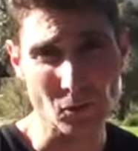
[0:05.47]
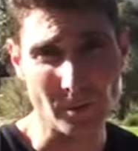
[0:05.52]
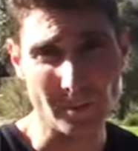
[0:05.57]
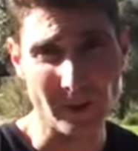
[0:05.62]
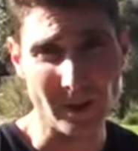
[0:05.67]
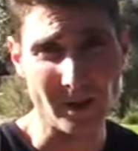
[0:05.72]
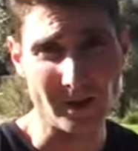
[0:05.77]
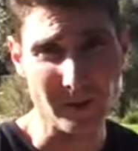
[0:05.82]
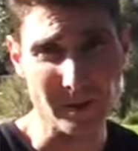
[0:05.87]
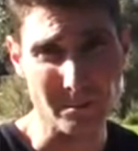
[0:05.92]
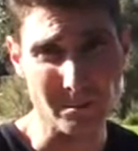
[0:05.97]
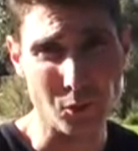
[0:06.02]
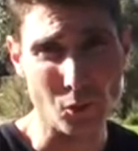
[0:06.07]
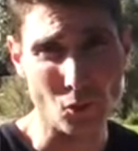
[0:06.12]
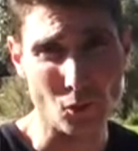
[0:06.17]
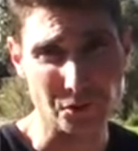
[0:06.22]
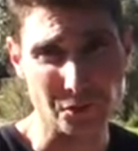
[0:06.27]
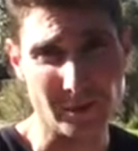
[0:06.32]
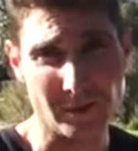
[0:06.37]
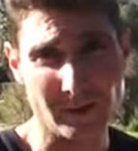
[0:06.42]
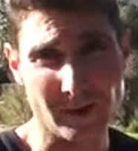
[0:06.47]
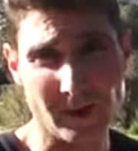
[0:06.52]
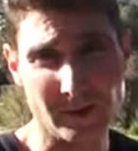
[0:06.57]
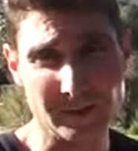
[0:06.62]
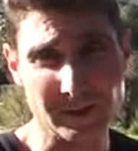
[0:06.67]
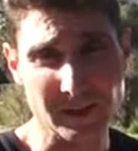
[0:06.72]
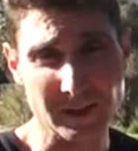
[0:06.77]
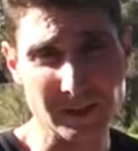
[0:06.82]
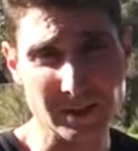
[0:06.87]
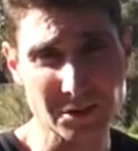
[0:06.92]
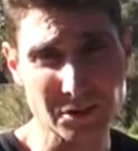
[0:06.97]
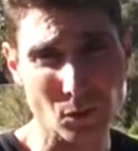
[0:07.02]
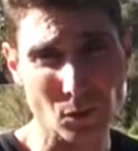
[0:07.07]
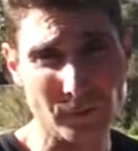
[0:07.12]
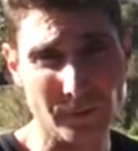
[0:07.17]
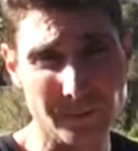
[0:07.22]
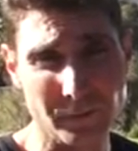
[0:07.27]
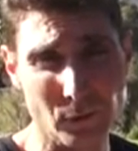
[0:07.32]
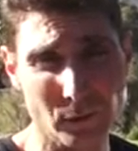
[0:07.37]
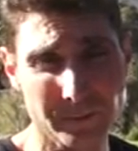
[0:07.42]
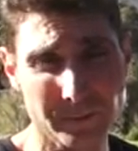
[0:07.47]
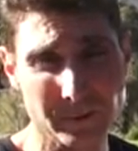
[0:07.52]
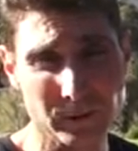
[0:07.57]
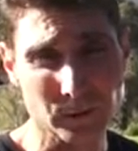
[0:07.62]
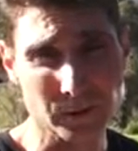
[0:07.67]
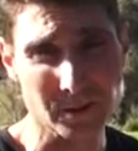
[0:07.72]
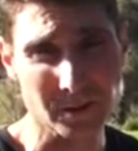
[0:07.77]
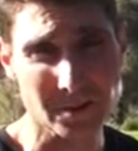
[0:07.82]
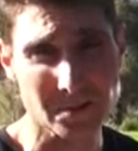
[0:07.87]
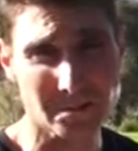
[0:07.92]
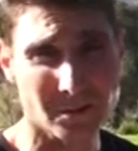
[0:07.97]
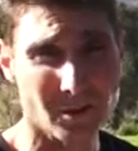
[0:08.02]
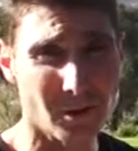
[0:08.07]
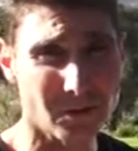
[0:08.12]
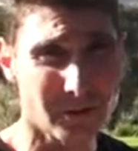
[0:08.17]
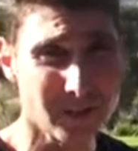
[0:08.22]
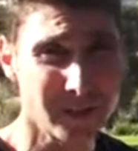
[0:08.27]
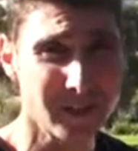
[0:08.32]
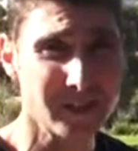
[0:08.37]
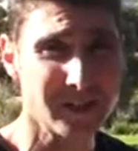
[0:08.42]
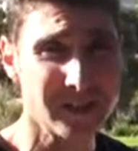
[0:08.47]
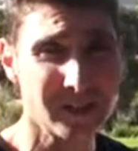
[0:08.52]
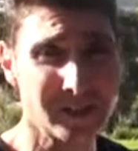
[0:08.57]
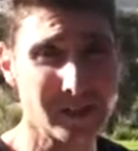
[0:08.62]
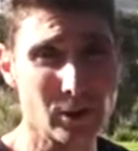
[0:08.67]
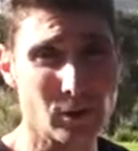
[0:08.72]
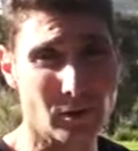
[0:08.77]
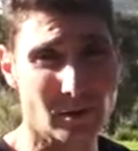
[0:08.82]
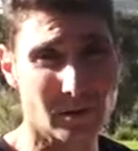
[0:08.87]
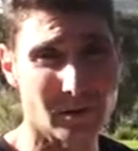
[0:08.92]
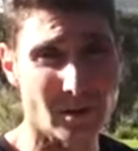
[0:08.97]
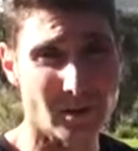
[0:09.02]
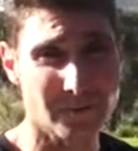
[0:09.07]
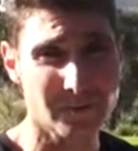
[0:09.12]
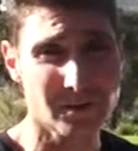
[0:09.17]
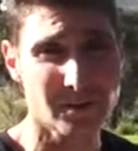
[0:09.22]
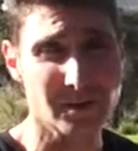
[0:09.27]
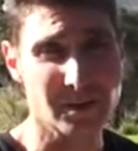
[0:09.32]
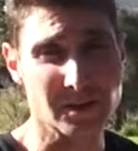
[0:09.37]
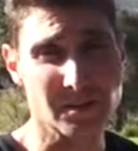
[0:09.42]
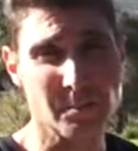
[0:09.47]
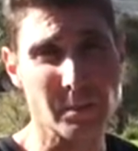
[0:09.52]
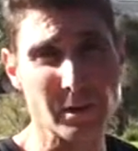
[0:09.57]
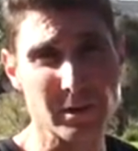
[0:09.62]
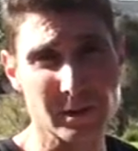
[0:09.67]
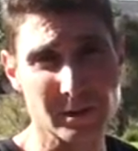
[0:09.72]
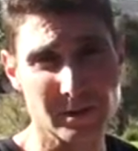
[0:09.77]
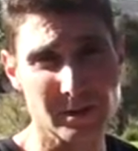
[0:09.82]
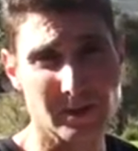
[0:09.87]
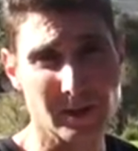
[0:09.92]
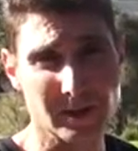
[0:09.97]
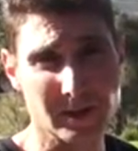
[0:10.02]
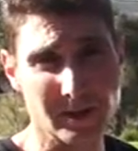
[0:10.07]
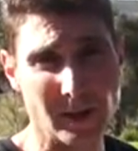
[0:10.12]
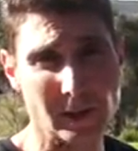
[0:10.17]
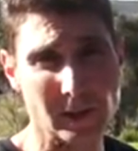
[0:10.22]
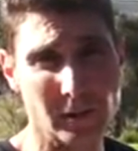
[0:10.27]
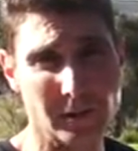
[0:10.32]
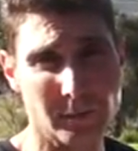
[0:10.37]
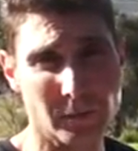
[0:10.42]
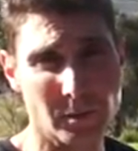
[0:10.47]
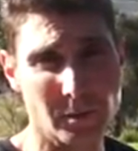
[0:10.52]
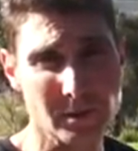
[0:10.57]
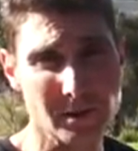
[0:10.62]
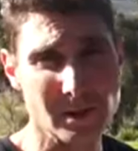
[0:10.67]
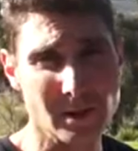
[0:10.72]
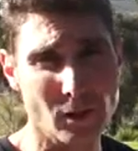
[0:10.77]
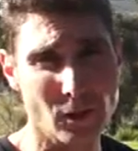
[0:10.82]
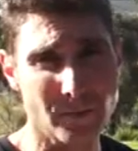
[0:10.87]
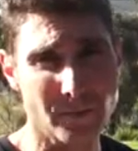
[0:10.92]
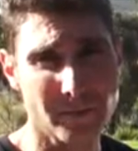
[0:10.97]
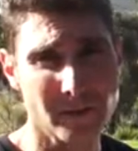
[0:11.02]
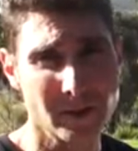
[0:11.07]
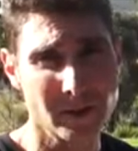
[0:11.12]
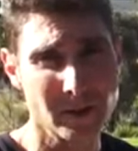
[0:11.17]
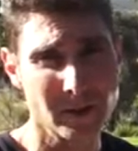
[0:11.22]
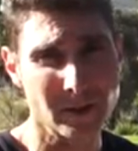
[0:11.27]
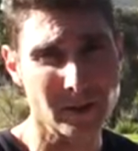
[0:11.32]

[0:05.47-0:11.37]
about the importance of having additional fuel filters. Well, look, I've just experienced it exactly for myself.